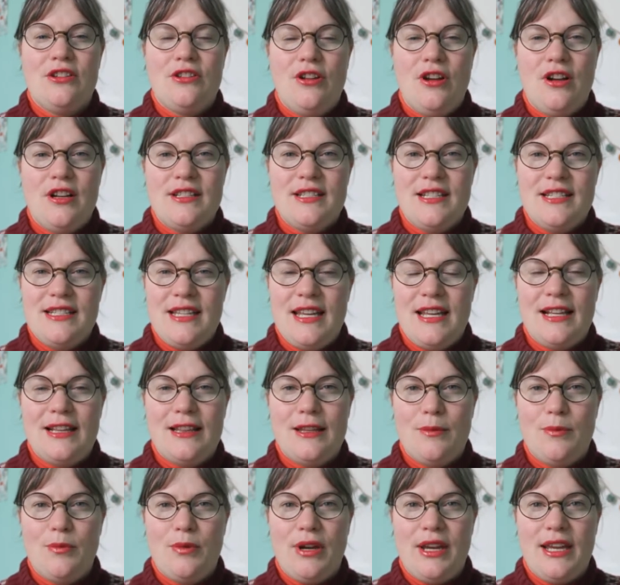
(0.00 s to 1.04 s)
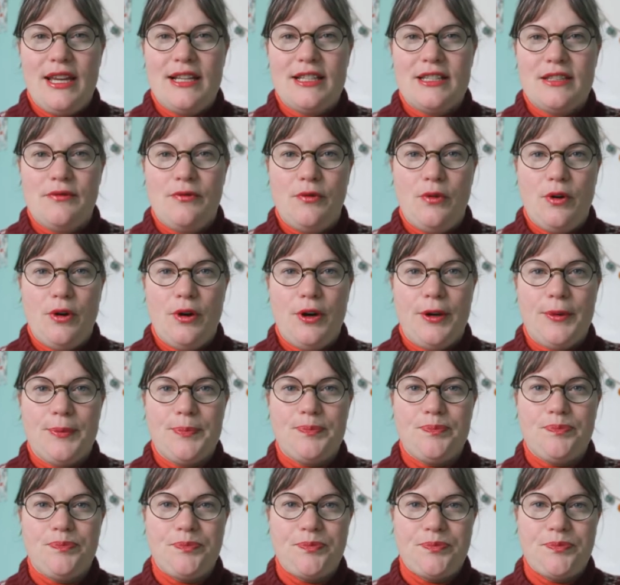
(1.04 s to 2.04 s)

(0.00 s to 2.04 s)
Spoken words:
not to take the breaks for